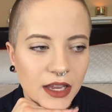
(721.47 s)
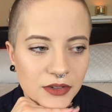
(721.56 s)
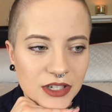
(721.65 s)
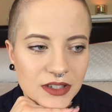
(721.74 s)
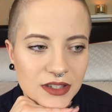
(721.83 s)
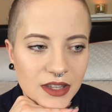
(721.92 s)
I was
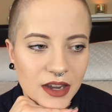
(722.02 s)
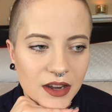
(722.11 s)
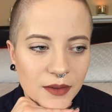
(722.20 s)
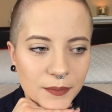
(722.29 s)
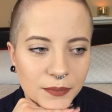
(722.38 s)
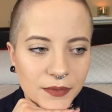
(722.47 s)
just
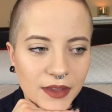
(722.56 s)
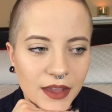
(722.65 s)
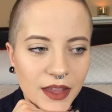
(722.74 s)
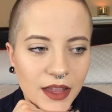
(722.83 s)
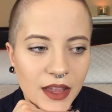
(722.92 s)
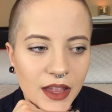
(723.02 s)
like,
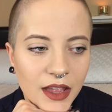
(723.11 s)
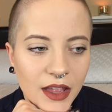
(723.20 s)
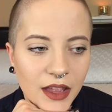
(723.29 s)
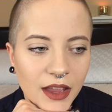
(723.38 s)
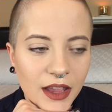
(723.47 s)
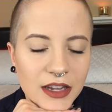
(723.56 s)

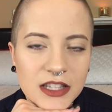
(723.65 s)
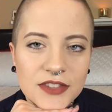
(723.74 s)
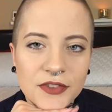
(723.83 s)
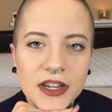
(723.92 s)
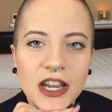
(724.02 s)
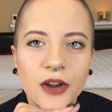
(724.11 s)
and it's
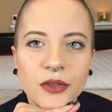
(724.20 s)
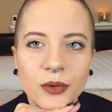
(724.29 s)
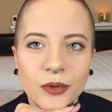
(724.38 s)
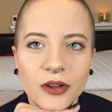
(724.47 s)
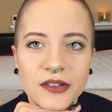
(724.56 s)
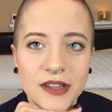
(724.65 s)
funny how the
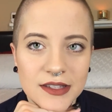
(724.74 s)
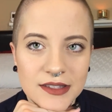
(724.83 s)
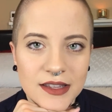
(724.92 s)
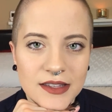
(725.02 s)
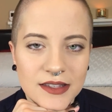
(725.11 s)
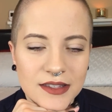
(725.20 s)
world does
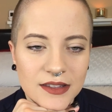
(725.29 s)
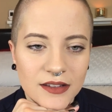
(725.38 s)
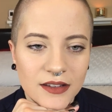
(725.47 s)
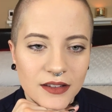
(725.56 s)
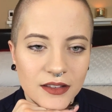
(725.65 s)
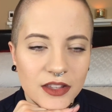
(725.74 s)
this,
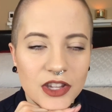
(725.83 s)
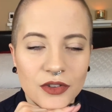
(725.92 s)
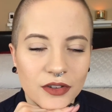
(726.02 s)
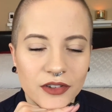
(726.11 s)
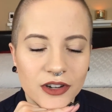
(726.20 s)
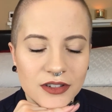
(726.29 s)
the
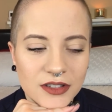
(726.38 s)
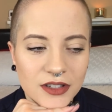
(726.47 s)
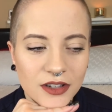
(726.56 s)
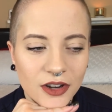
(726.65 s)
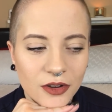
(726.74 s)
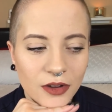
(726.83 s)
universe,
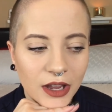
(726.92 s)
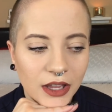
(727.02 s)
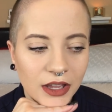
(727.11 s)
you know.